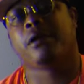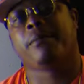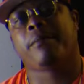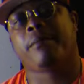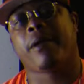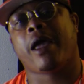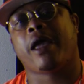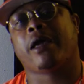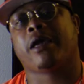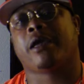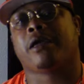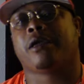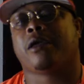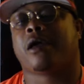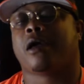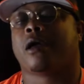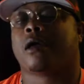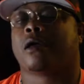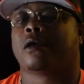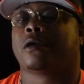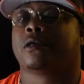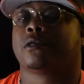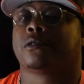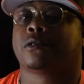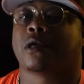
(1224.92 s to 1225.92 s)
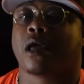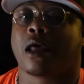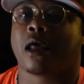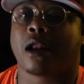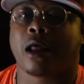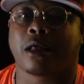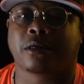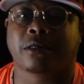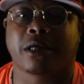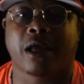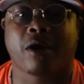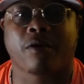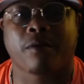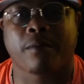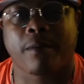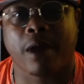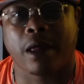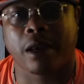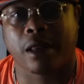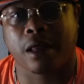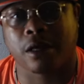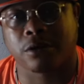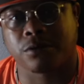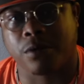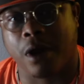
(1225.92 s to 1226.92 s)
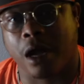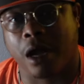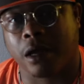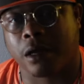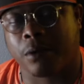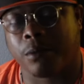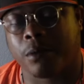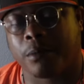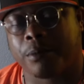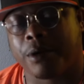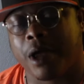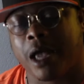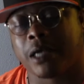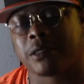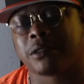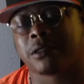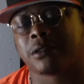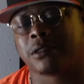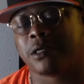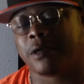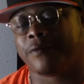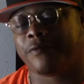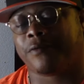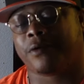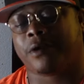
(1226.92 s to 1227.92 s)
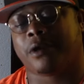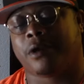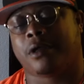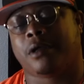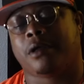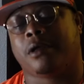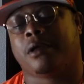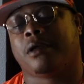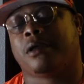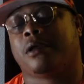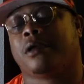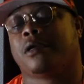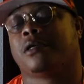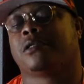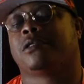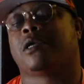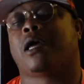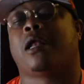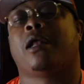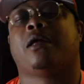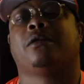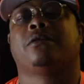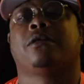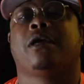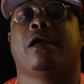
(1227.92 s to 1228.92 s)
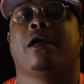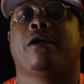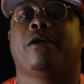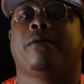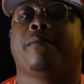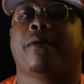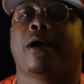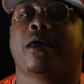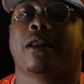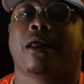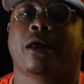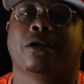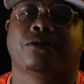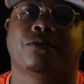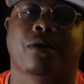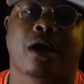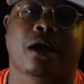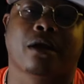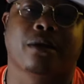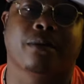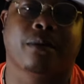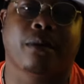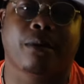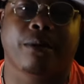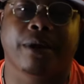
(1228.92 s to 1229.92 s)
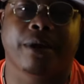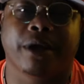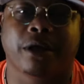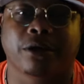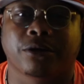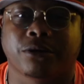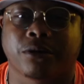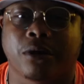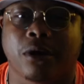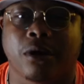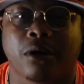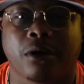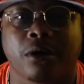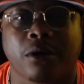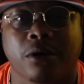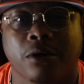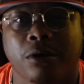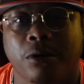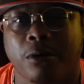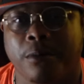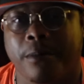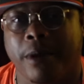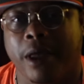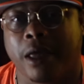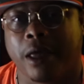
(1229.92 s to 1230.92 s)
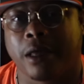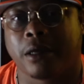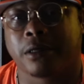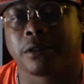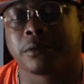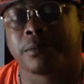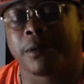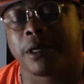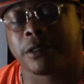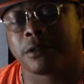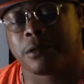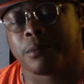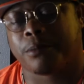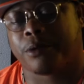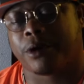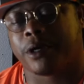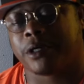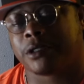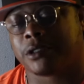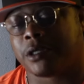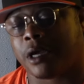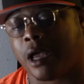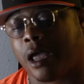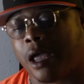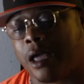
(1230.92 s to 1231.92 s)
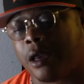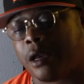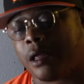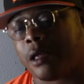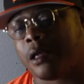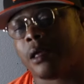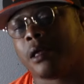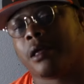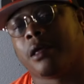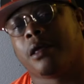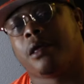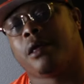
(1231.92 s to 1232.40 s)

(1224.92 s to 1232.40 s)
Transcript: the making, y'all. Shout out to everybody that's rocking with positivity. Shout out to everybody that's rocking with We Control Cool, man. It's much appreciated.